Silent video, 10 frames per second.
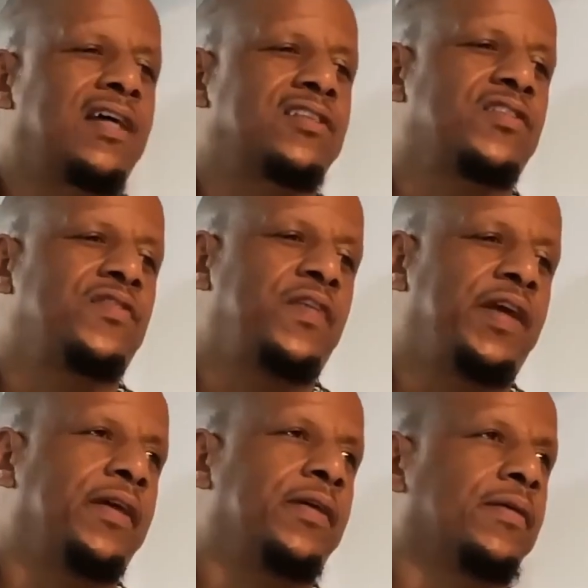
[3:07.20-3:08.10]
in music
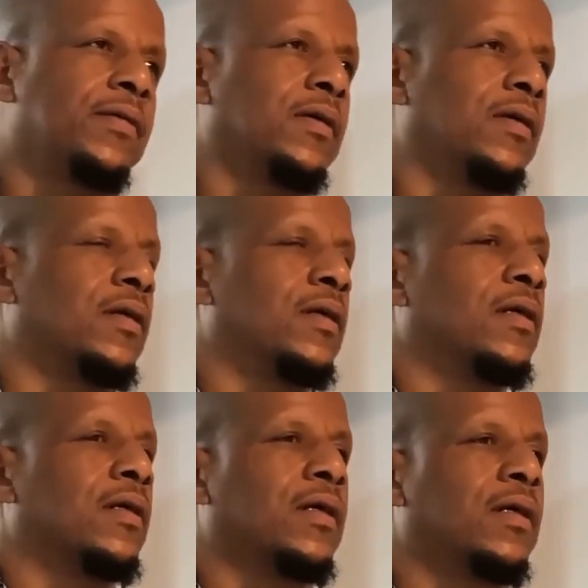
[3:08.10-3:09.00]
production and
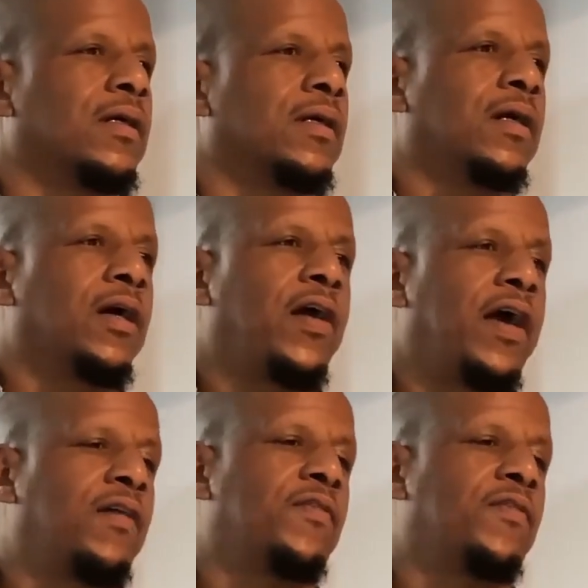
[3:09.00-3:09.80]
management. Kevin